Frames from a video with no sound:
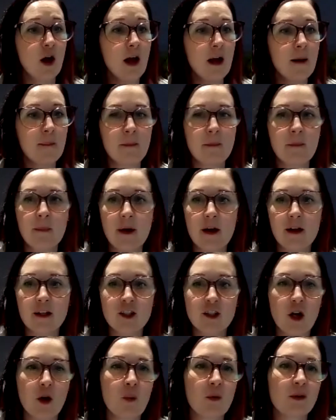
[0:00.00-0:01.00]

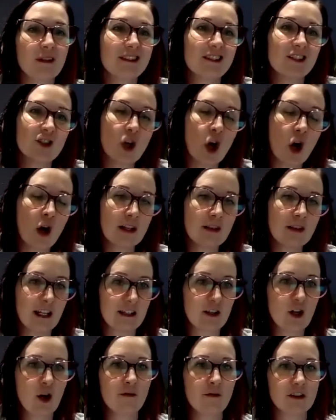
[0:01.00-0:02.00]
Starting
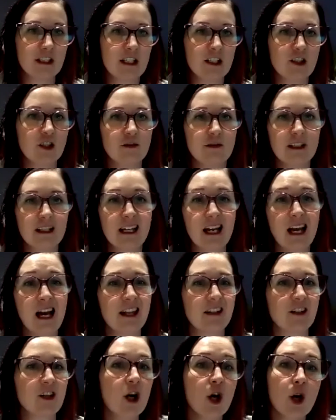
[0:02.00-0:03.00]
that conversation if you
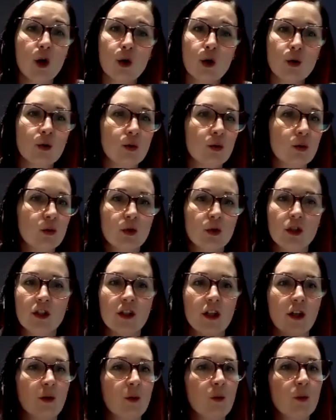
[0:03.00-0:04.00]
can. Or,
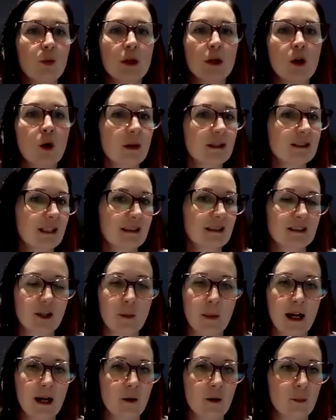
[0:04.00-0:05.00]
we always ask
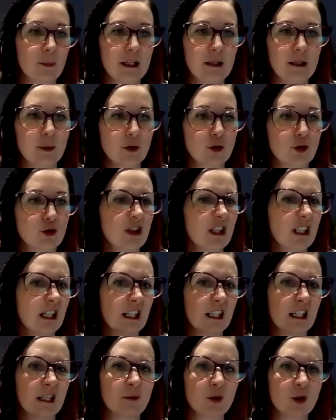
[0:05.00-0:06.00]
about people's
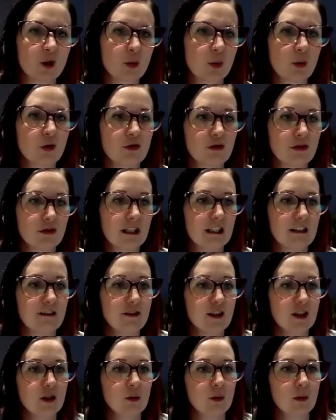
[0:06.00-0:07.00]
drinking. I'm just wondering
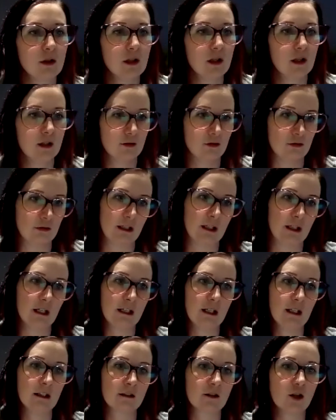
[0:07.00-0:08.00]
if you drink
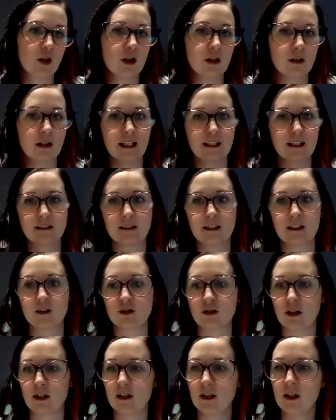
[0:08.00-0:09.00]
any alcohol,
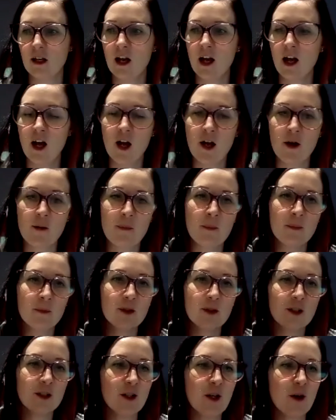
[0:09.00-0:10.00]
etc.
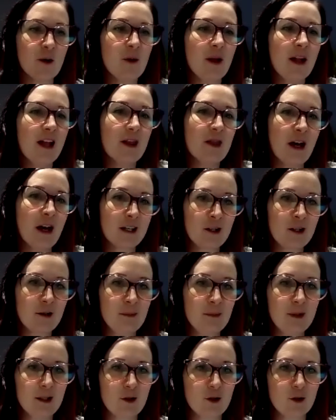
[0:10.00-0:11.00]
That
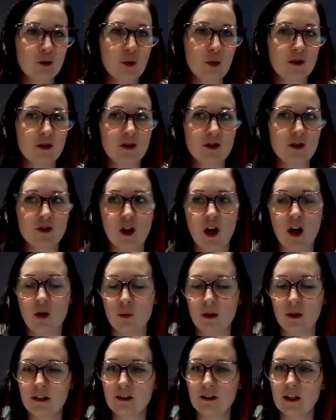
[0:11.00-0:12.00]
can be a good one to
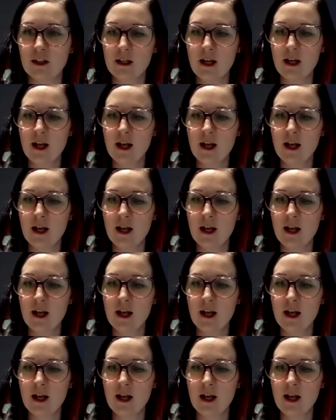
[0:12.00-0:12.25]
start with.